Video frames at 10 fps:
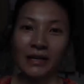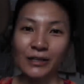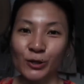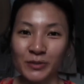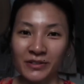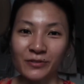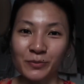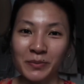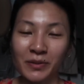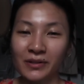Hello beautiful
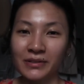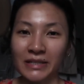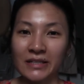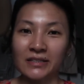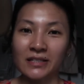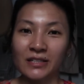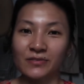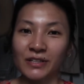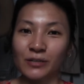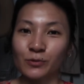people. In today's
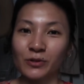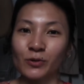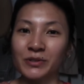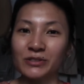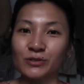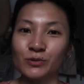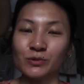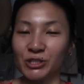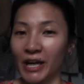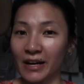video we're going to
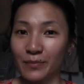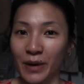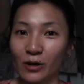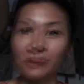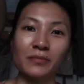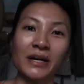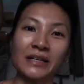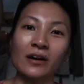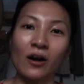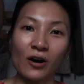chat about
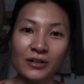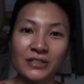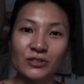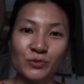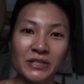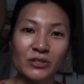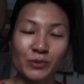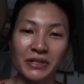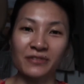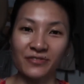my August
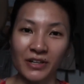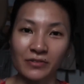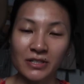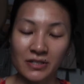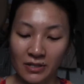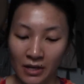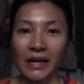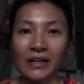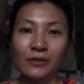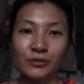2020 favorites,
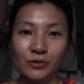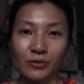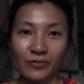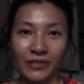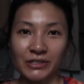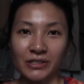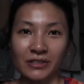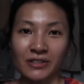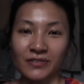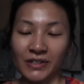and I'll do a reflection in
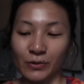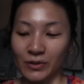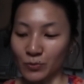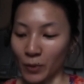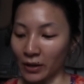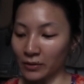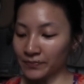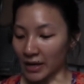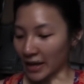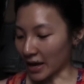this video as well.
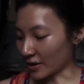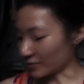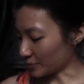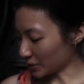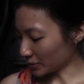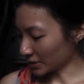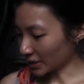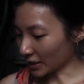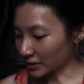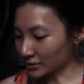I have beauty
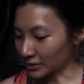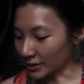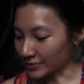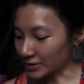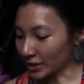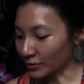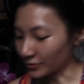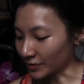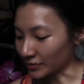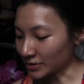and lifestyle
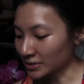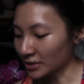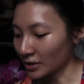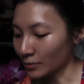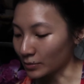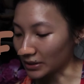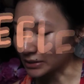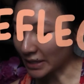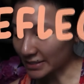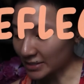favorites, but
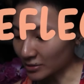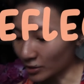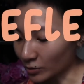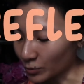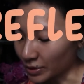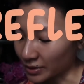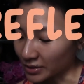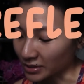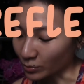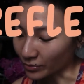let's start with
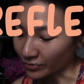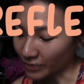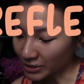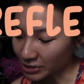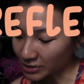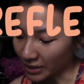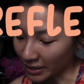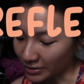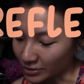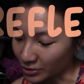the reflection
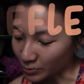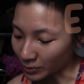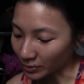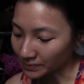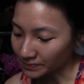as usual.